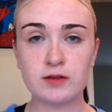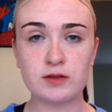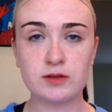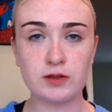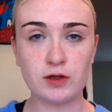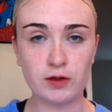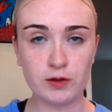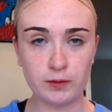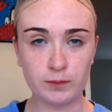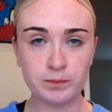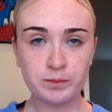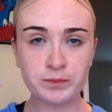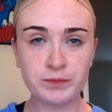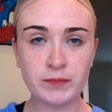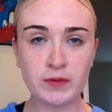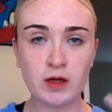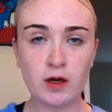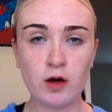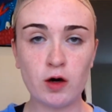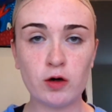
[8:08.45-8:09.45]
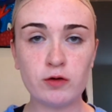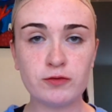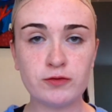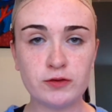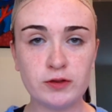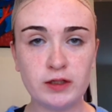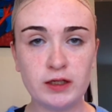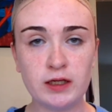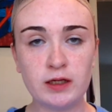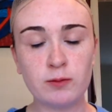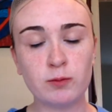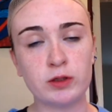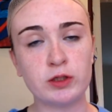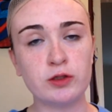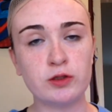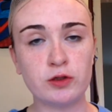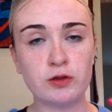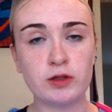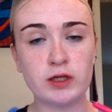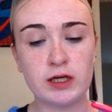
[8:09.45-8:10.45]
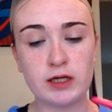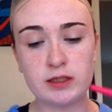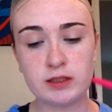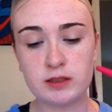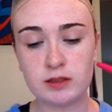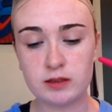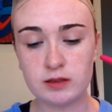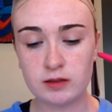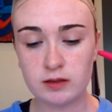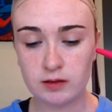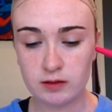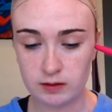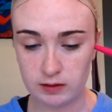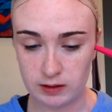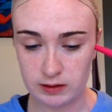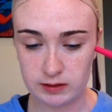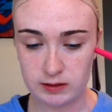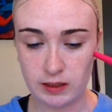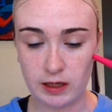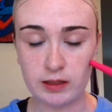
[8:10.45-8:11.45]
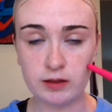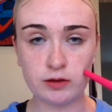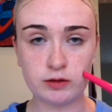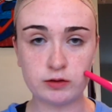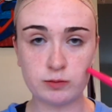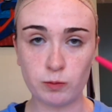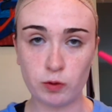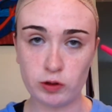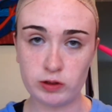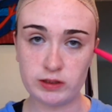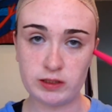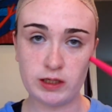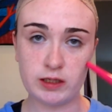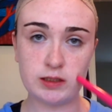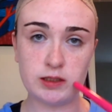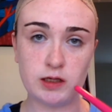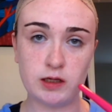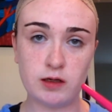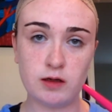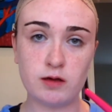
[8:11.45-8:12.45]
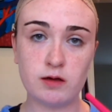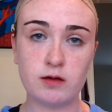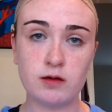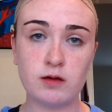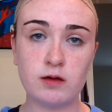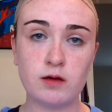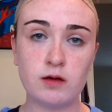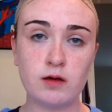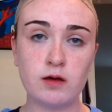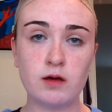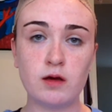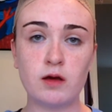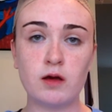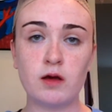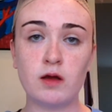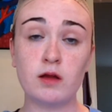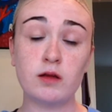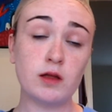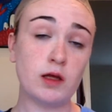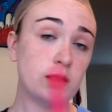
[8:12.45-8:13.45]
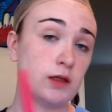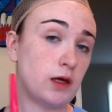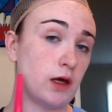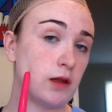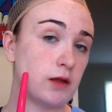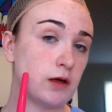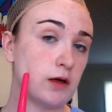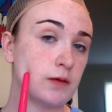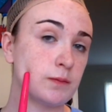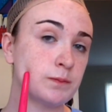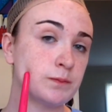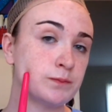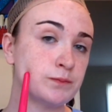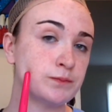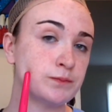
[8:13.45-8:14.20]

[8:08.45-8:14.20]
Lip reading: So hopefully when you do this side looks more indented than the other.